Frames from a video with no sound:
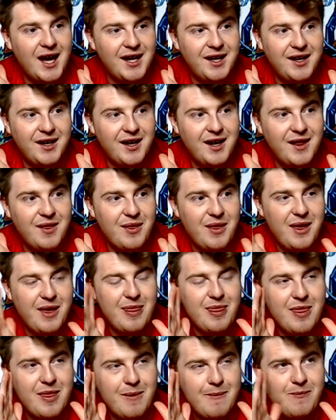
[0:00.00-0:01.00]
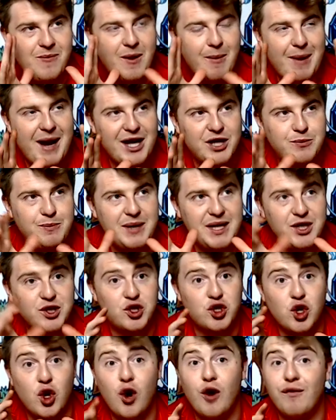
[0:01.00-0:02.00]
and the match
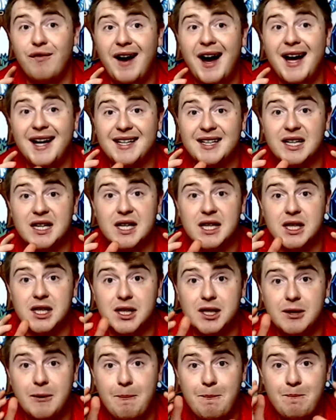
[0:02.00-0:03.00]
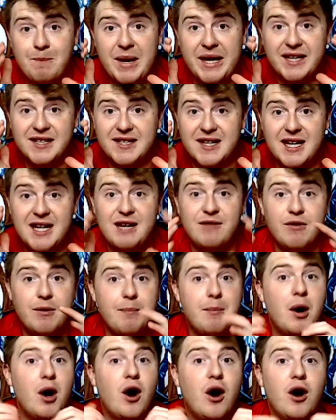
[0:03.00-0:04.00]
being so vital makes it
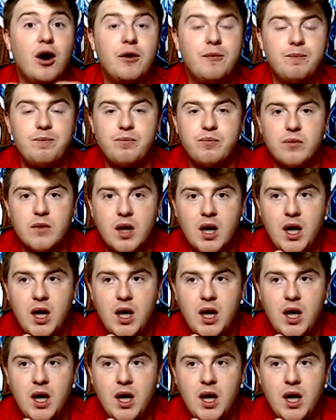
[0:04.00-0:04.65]
even more